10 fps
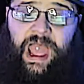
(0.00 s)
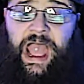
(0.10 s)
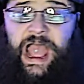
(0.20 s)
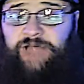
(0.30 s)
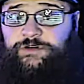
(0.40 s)

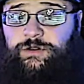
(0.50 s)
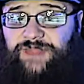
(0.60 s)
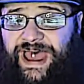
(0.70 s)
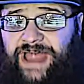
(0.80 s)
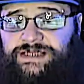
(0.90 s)
After
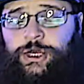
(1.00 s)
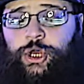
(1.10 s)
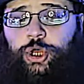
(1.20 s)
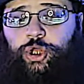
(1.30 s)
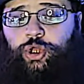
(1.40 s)
that,
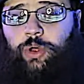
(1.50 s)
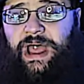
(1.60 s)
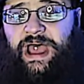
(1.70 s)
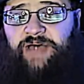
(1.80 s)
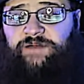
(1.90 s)
you'll
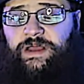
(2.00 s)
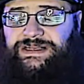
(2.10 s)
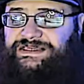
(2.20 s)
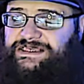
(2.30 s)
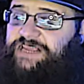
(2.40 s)
have
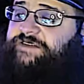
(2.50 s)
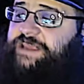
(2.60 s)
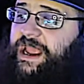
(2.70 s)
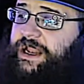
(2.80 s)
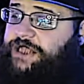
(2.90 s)

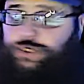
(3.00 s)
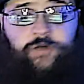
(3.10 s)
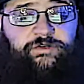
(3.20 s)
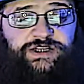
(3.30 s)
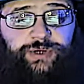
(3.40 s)
deviating
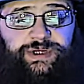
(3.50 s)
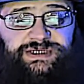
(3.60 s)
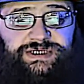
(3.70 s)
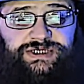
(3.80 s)
trophy choices.